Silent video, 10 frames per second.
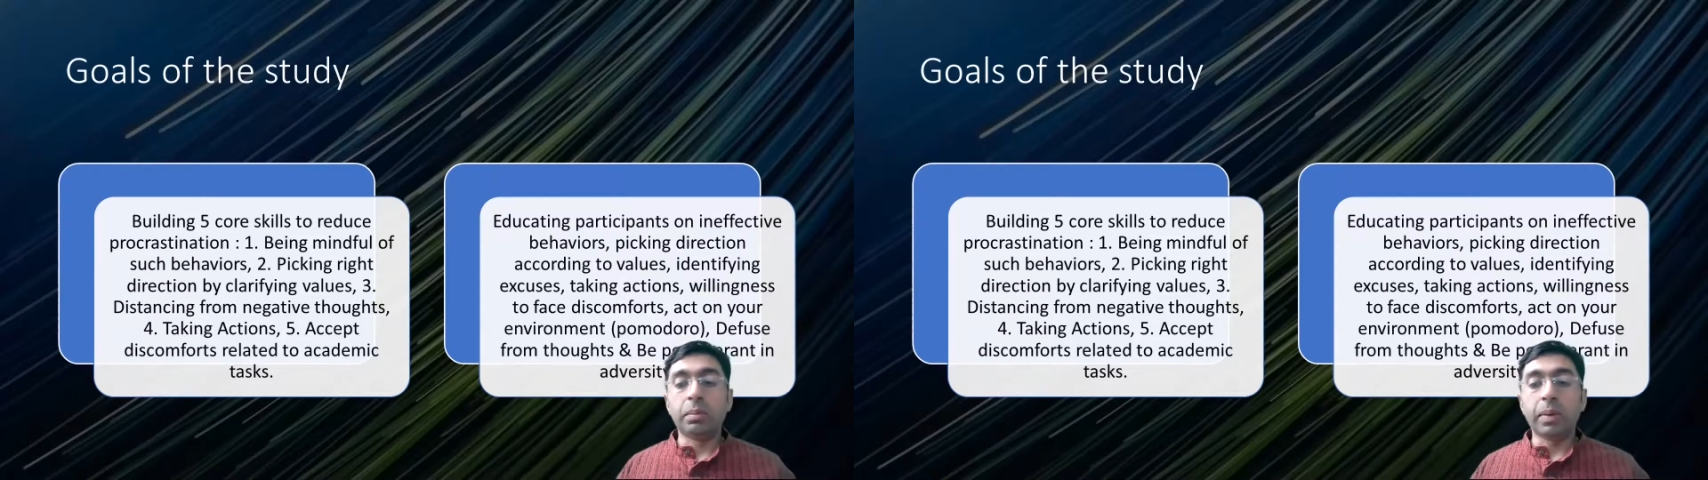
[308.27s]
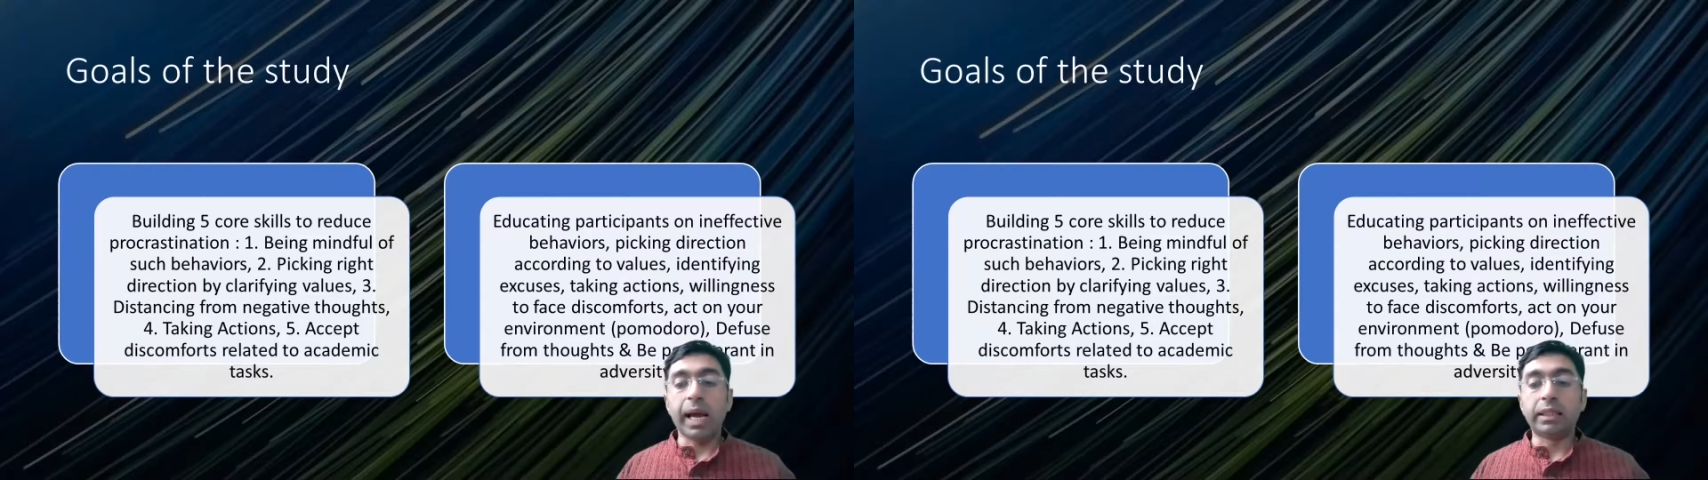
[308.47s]

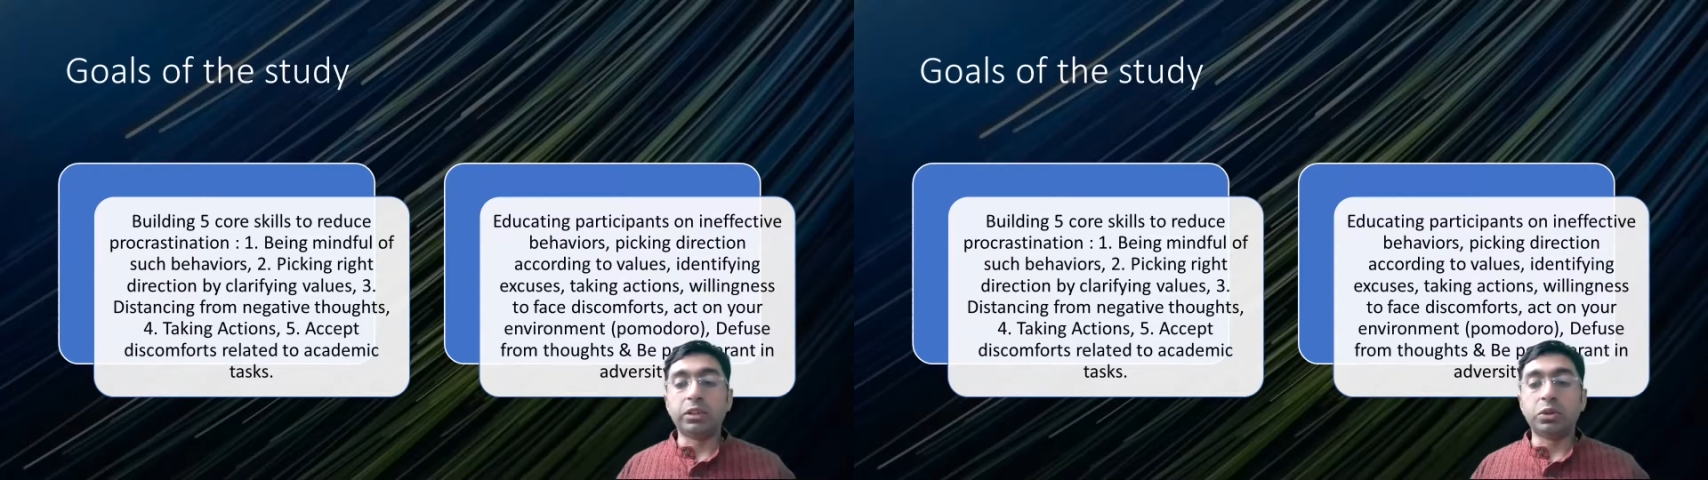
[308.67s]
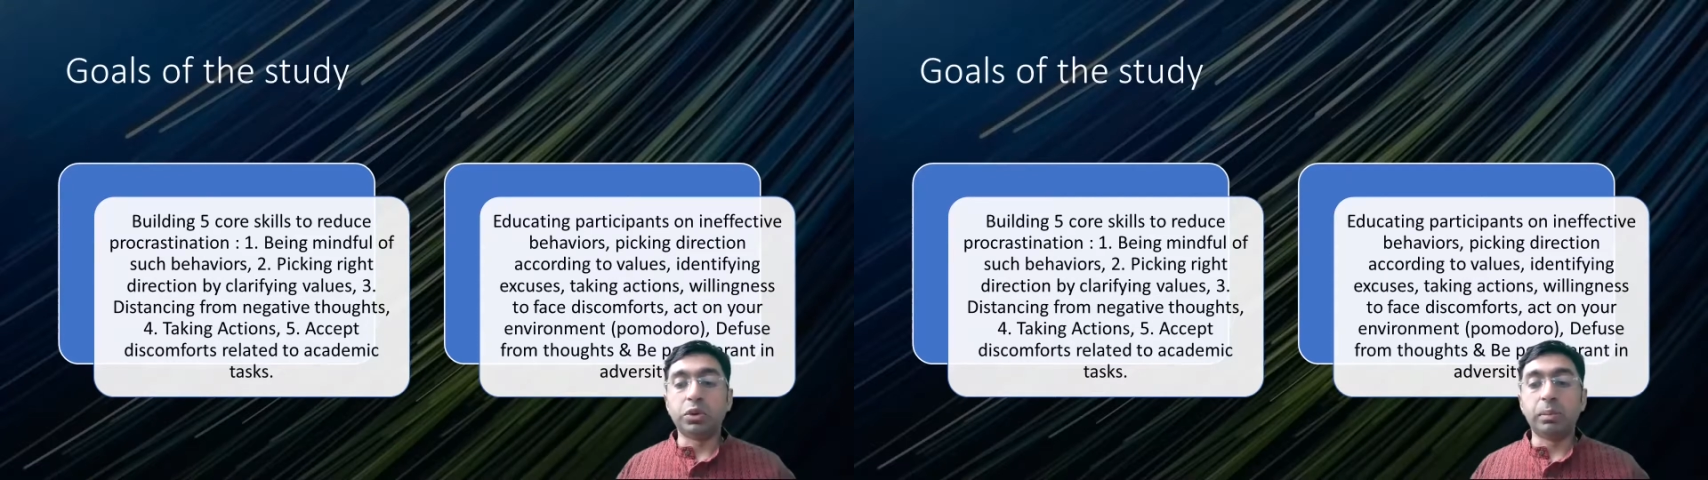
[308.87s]
path
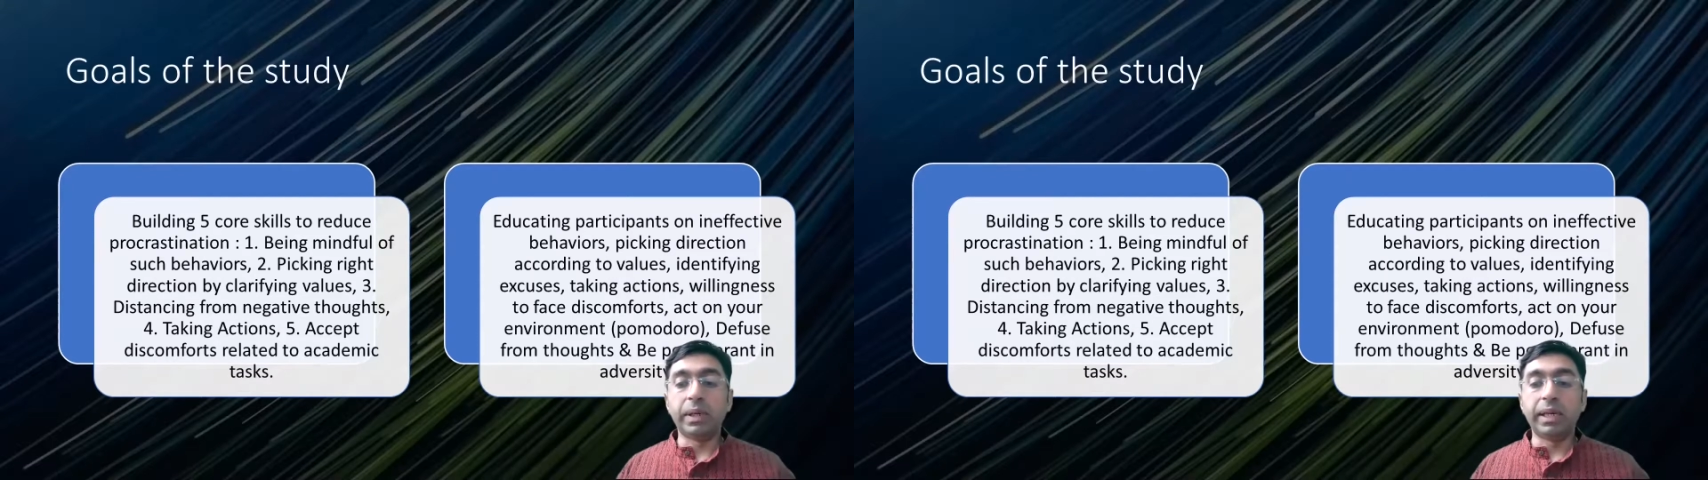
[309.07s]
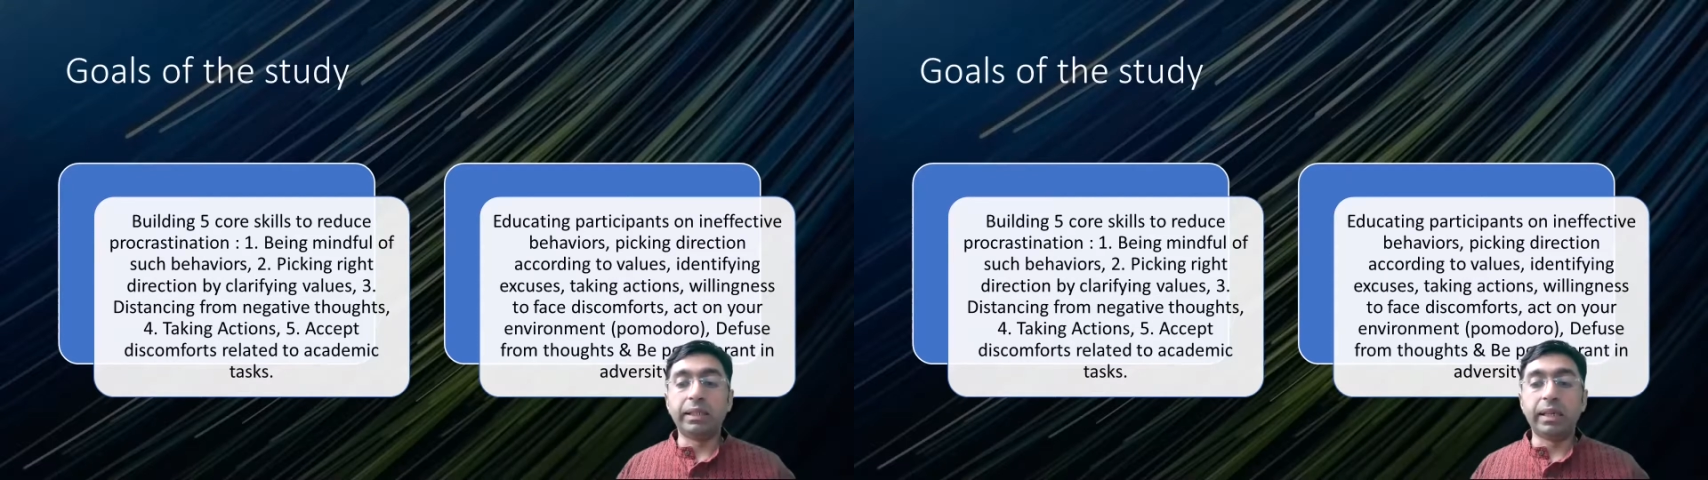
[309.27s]
to
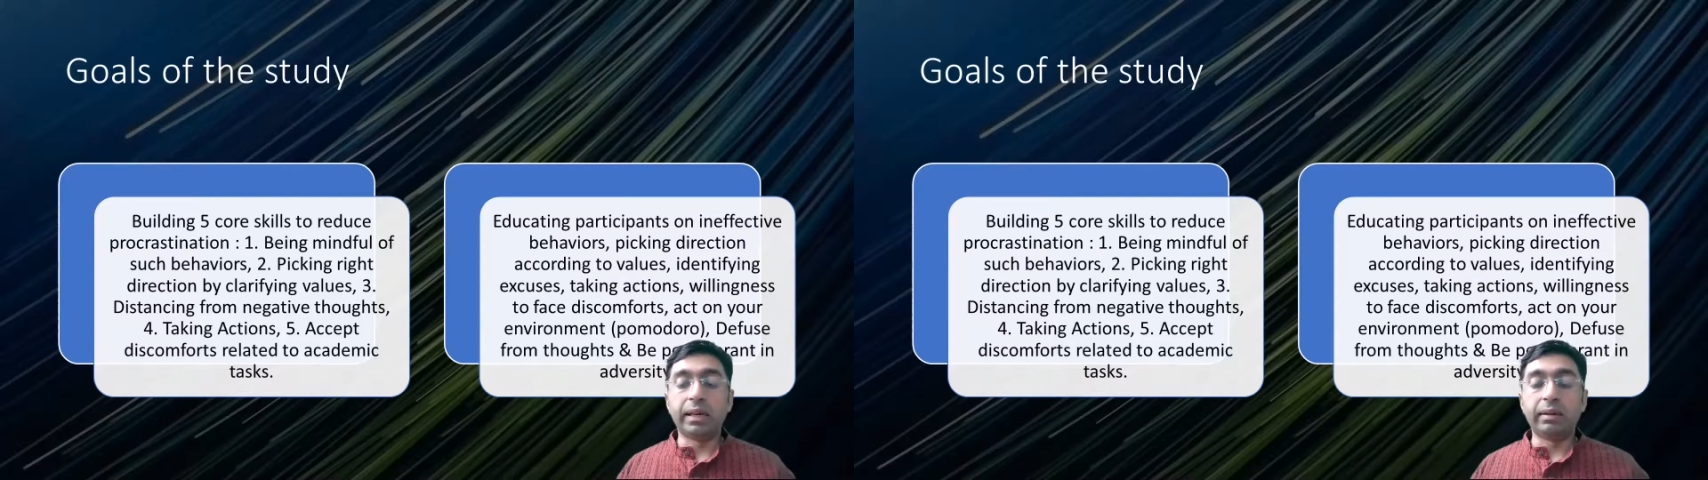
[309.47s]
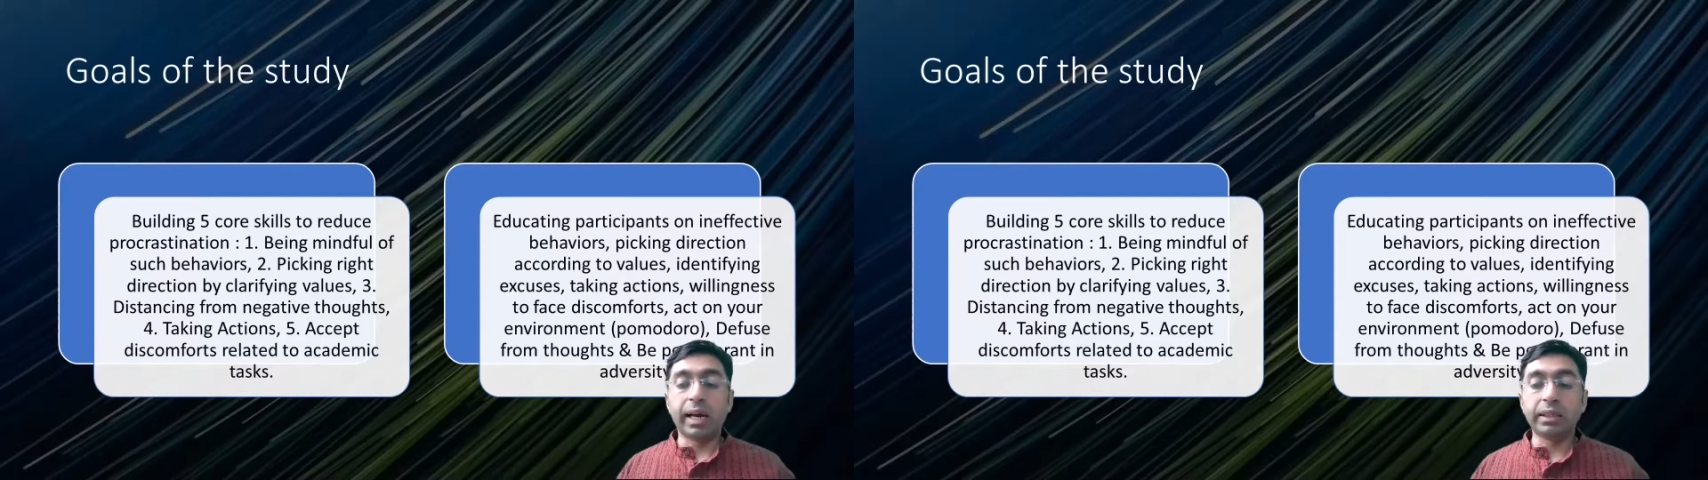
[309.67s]
complete their
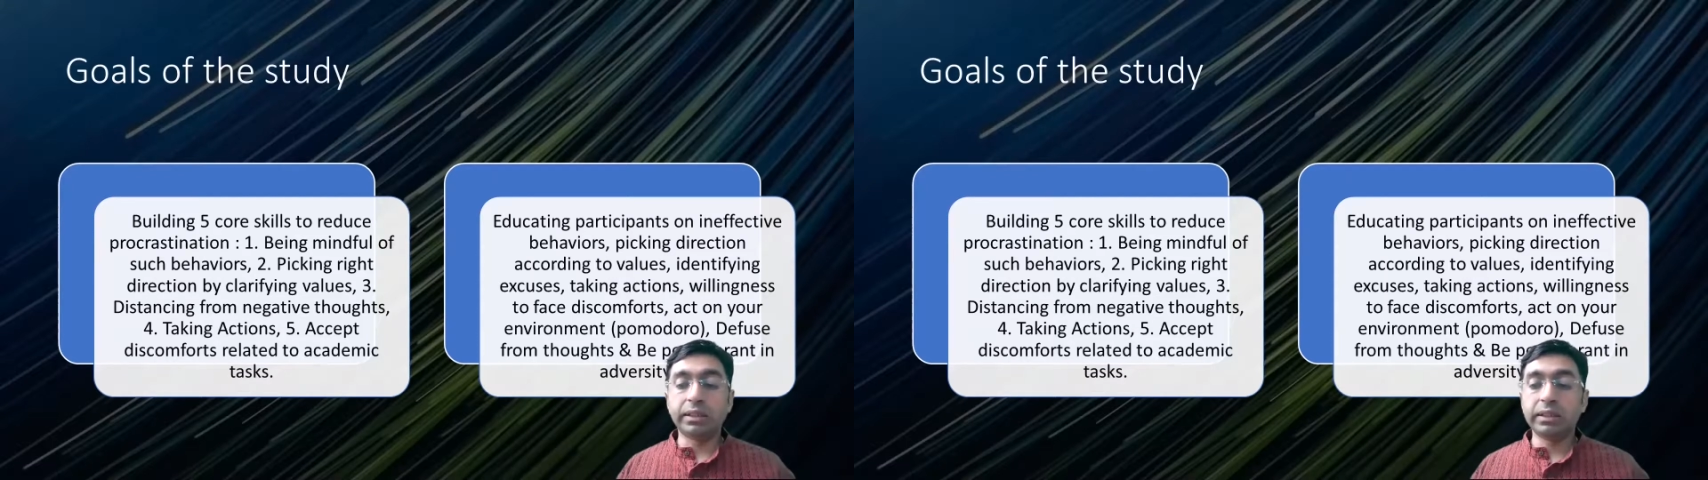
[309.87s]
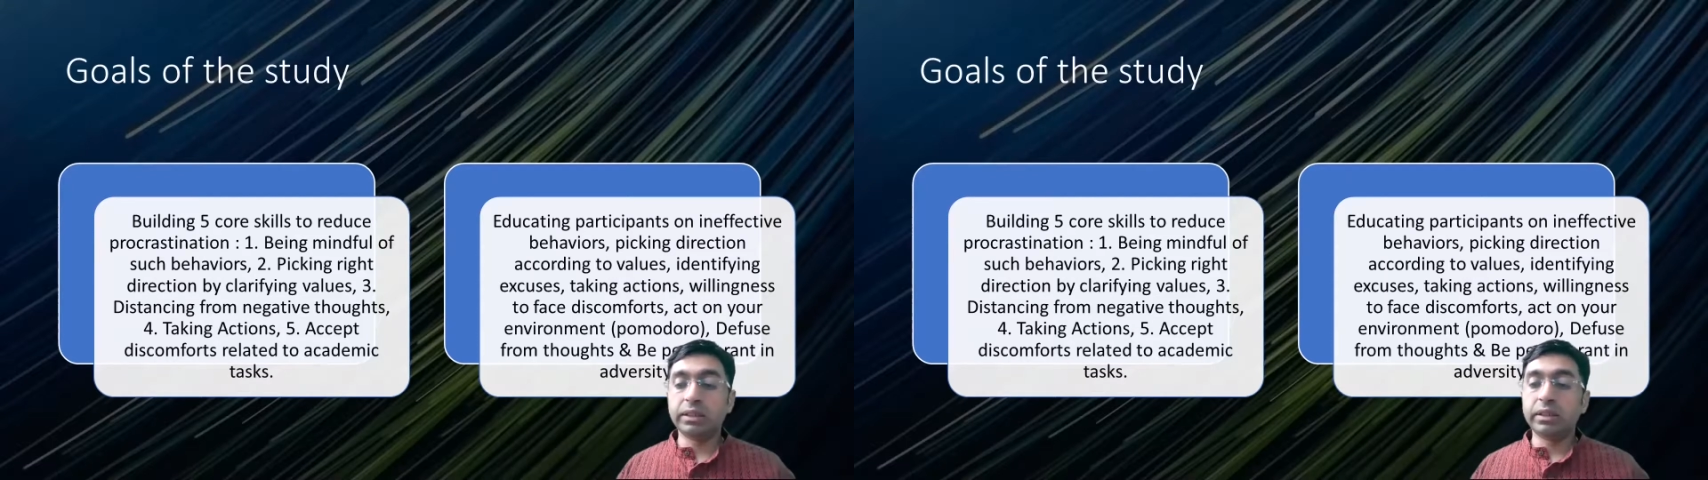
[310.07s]

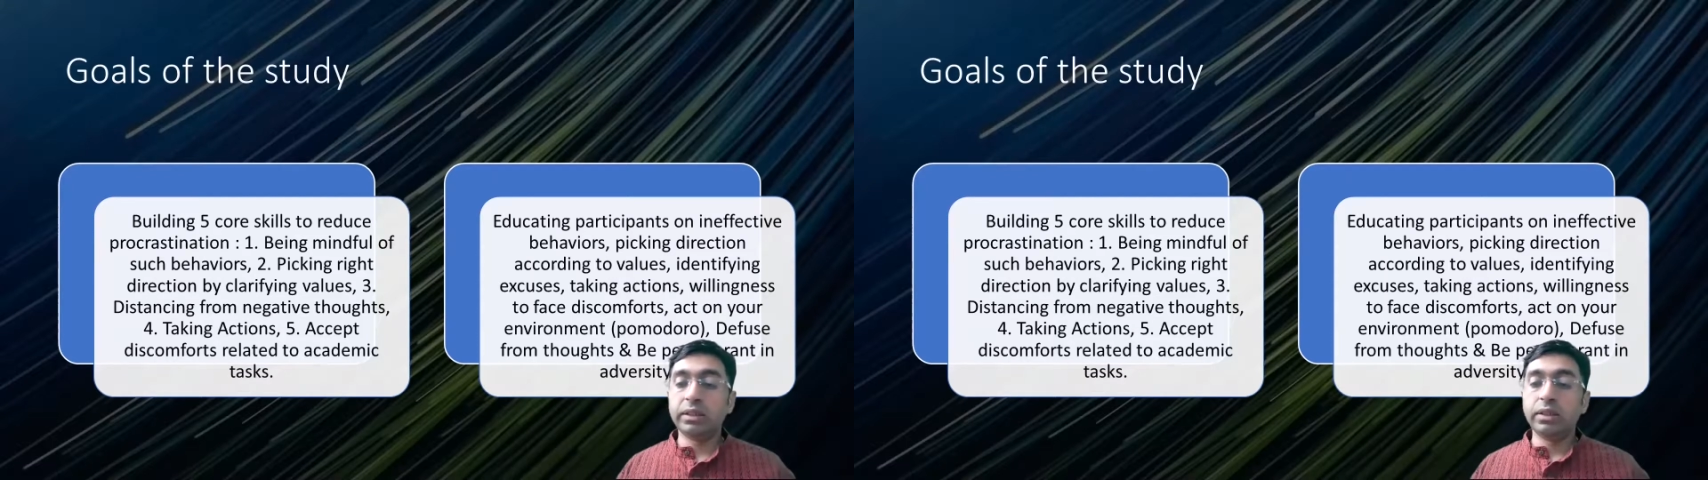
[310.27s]
tasks,